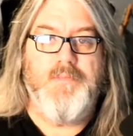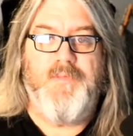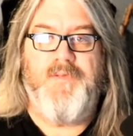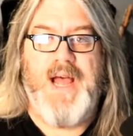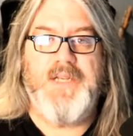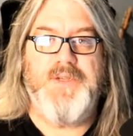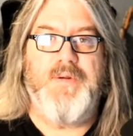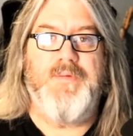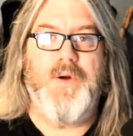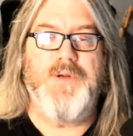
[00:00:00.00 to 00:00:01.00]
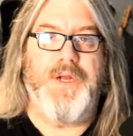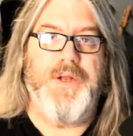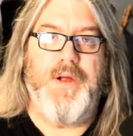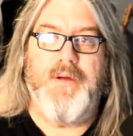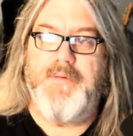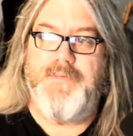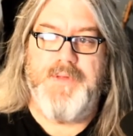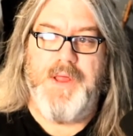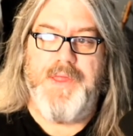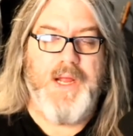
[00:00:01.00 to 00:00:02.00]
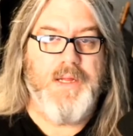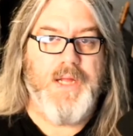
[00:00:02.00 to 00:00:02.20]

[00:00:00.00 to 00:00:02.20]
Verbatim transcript: faster version of the thing